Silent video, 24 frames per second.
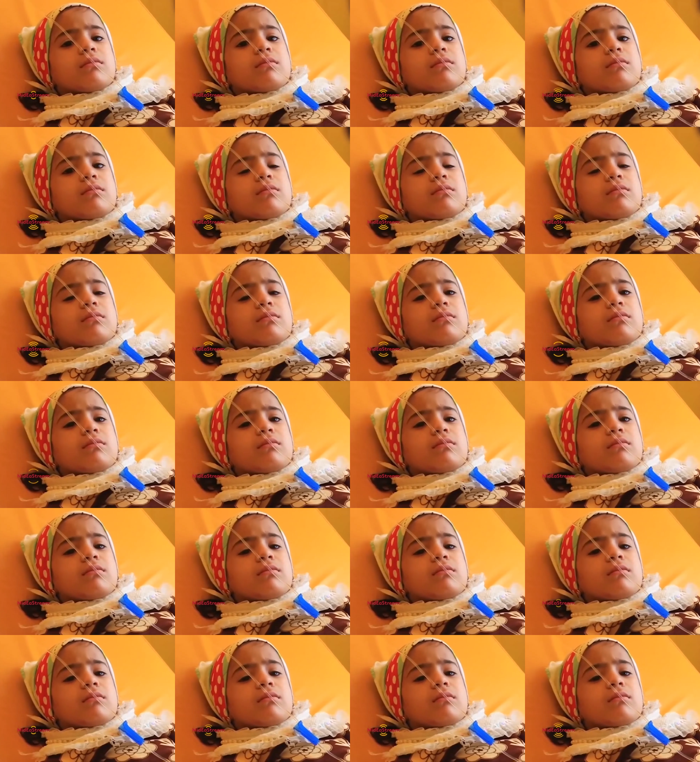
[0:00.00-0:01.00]

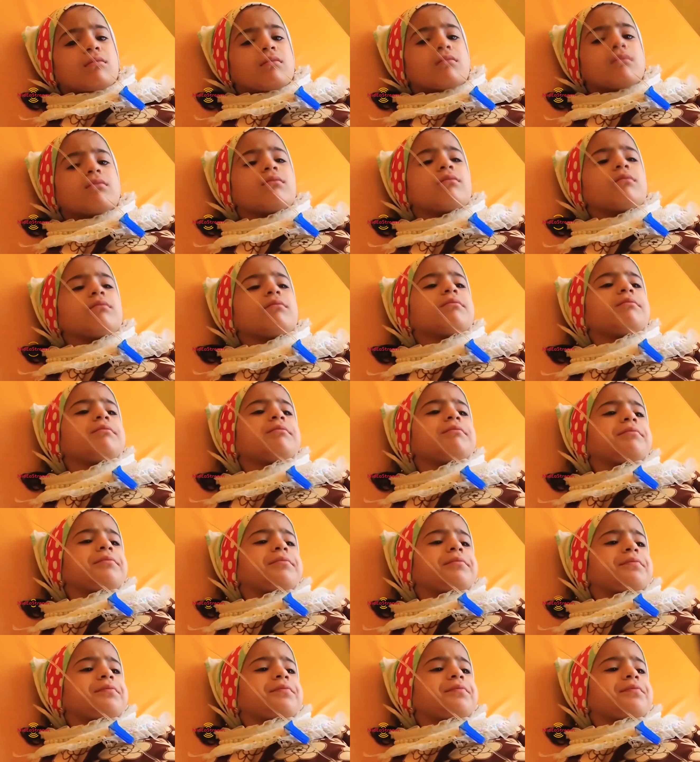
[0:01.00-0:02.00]

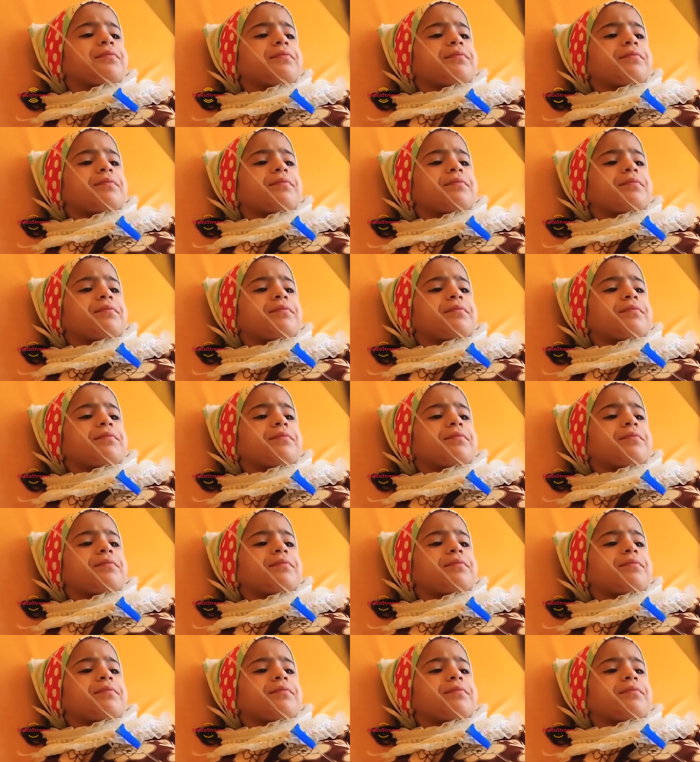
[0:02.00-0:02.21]
No one is speaking in this clip.